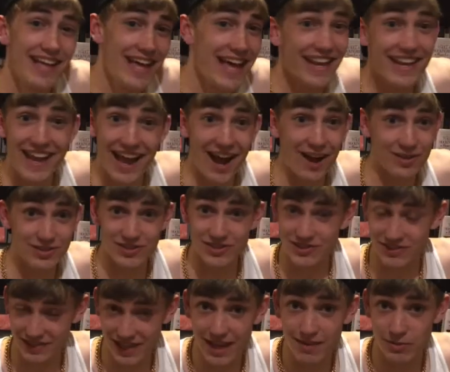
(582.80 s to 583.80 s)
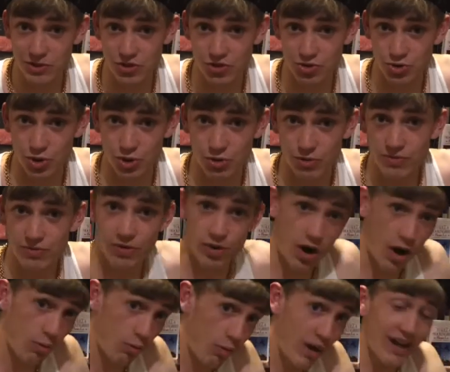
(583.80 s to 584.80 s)
And now it's the same is true for
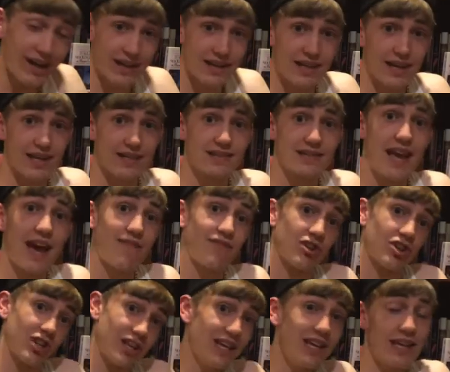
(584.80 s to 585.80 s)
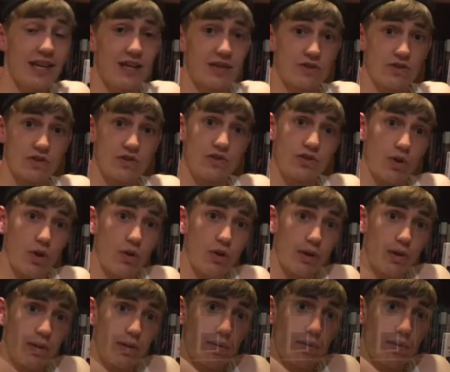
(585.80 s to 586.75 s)
our wedding guest after he hears the story.